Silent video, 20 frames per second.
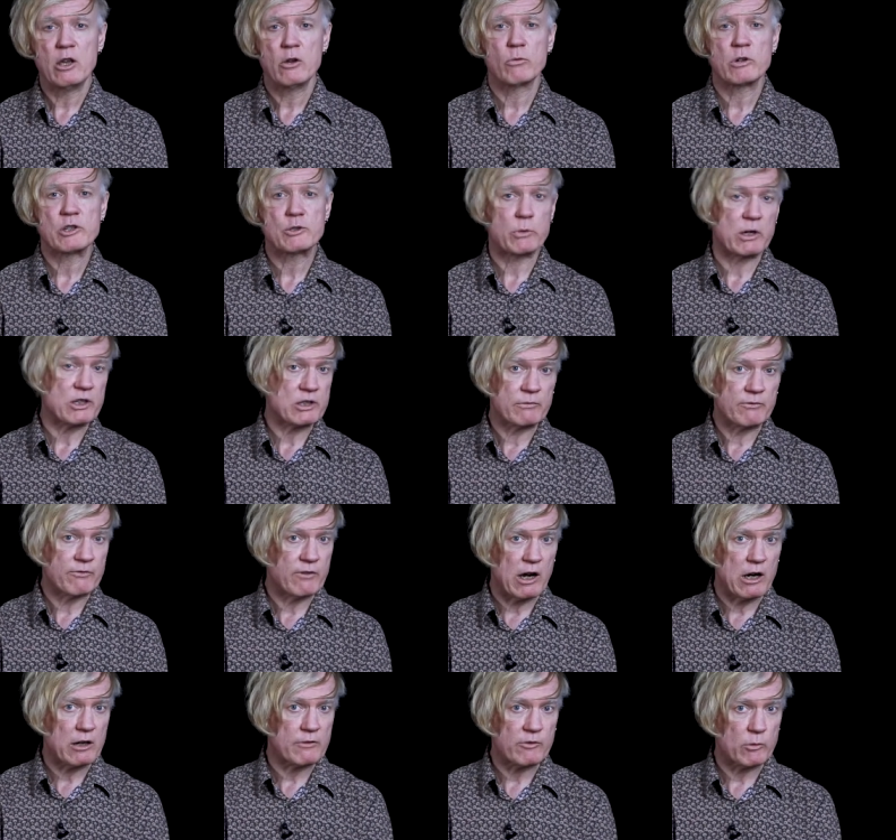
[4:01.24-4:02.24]
which wasn't
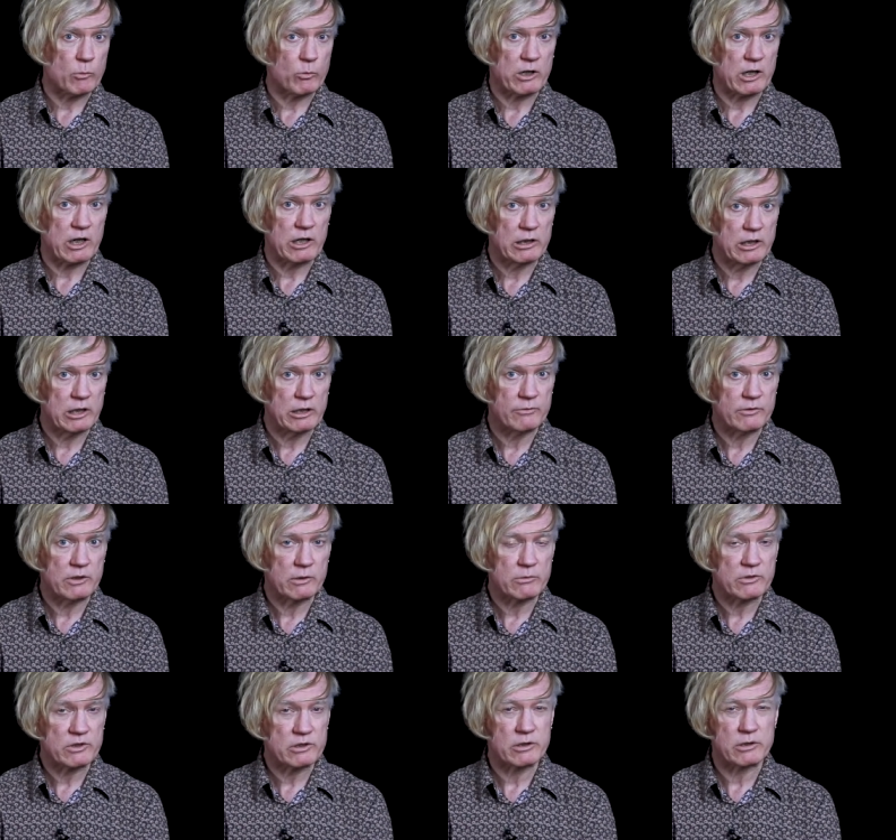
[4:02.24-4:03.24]
far from where I lived.
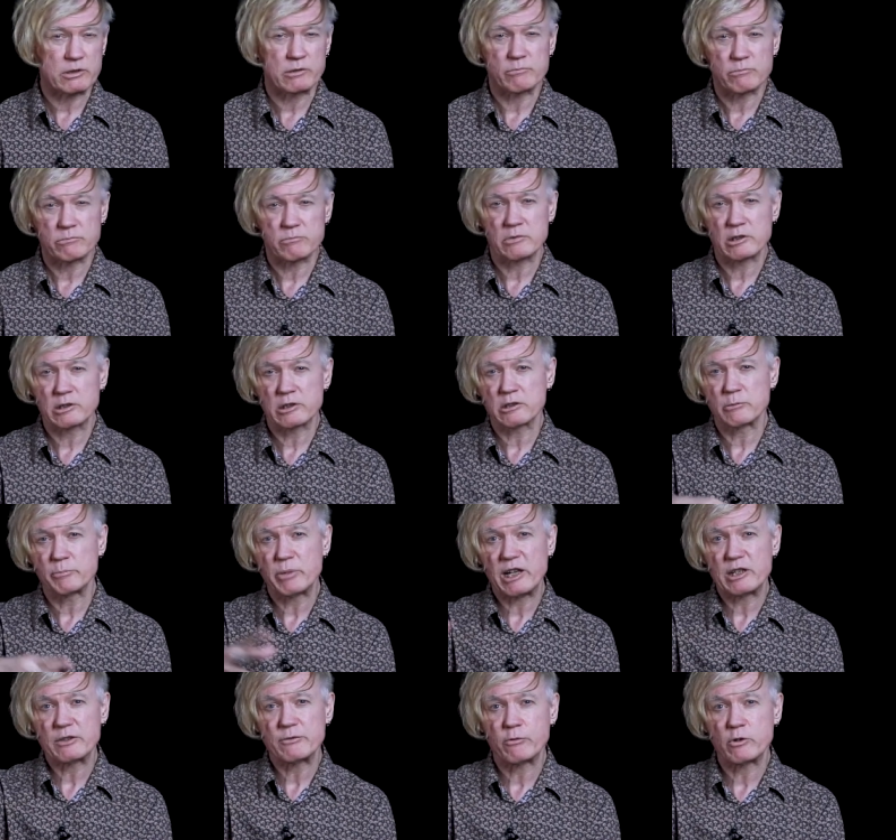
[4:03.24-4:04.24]
It was uh, a little
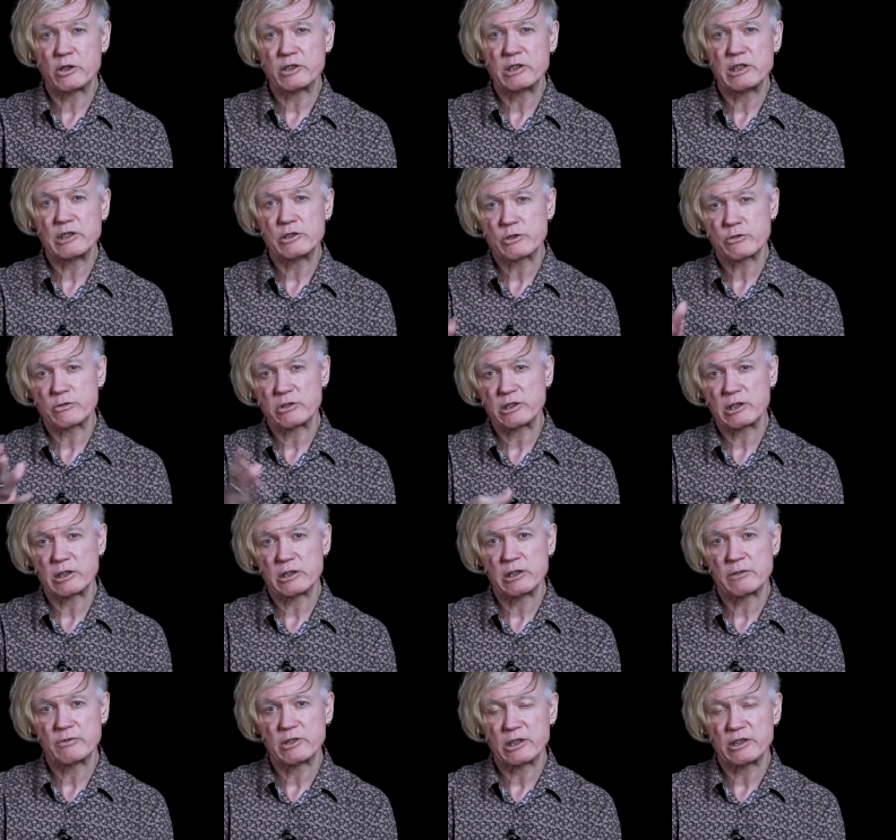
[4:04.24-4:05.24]
past 14th Street. I
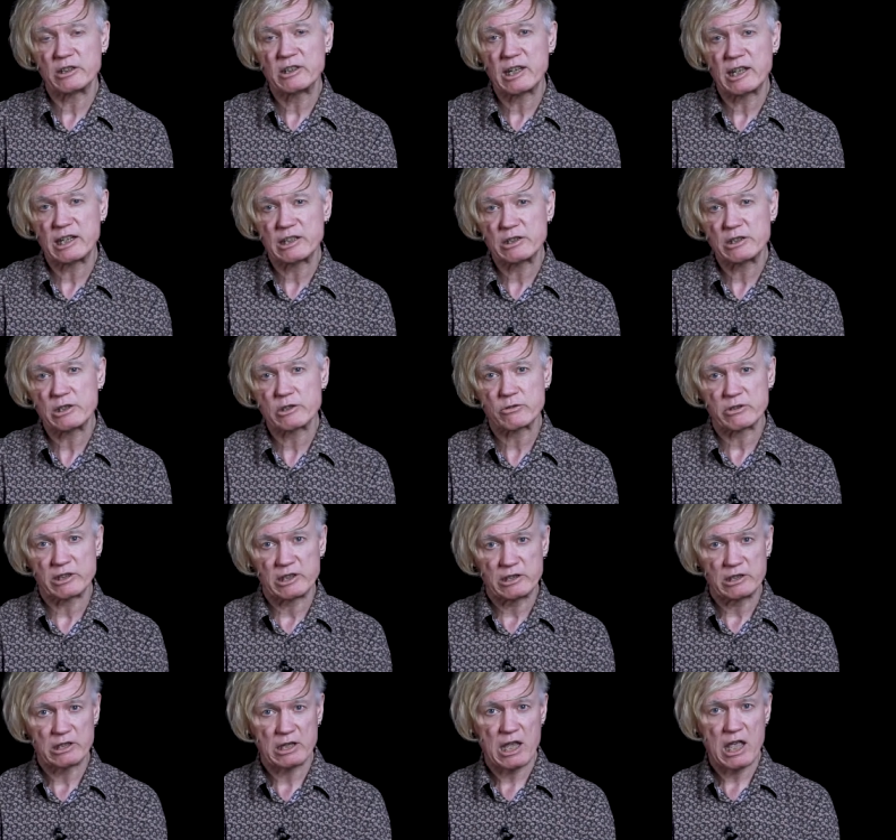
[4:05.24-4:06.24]
lived on 10th
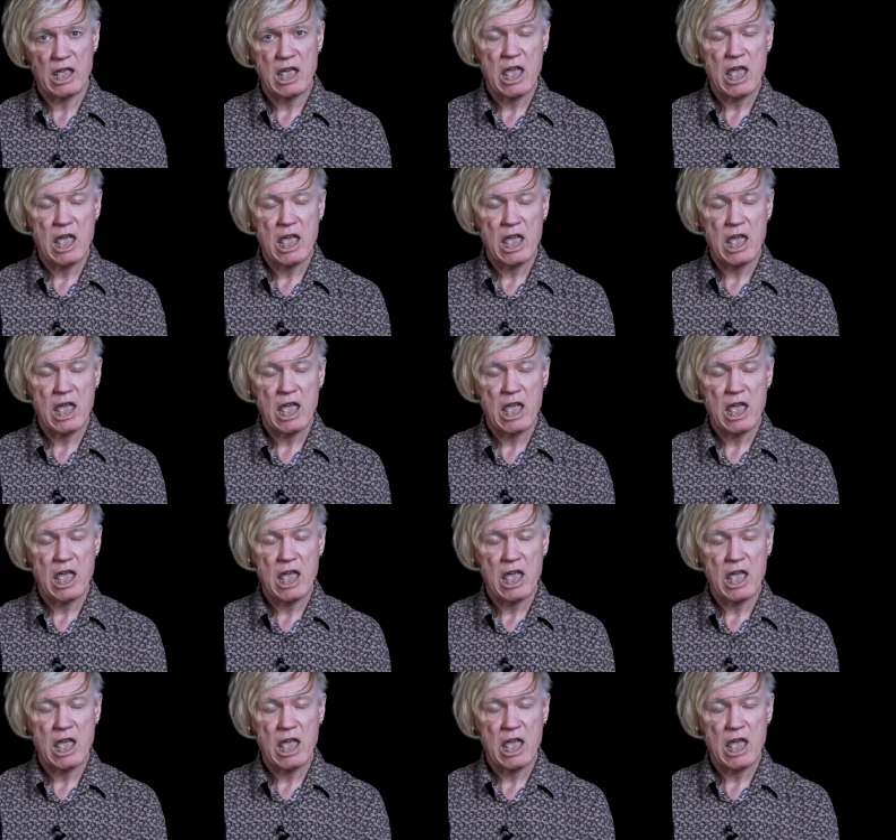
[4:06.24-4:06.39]
Street.